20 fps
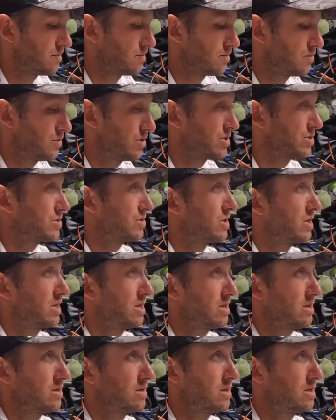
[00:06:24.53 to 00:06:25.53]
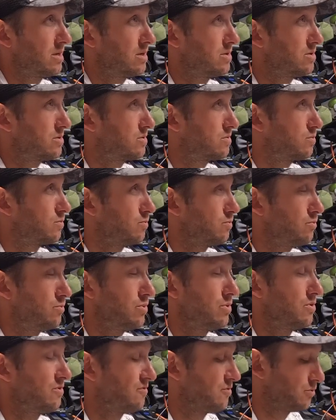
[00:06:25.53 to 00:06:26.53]
This thing is
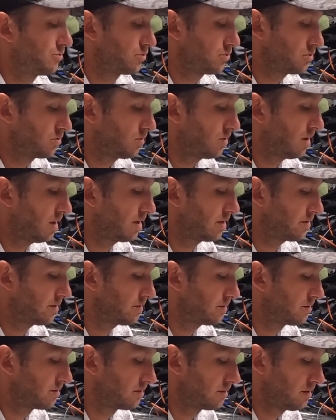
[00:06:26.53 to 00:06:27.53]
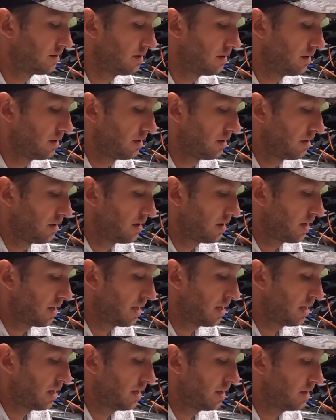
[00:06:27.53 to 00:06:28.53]
beautiful through the water
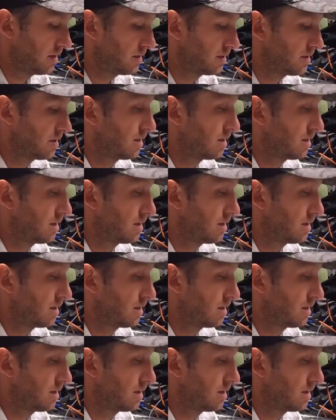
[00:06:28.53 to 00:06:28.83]
and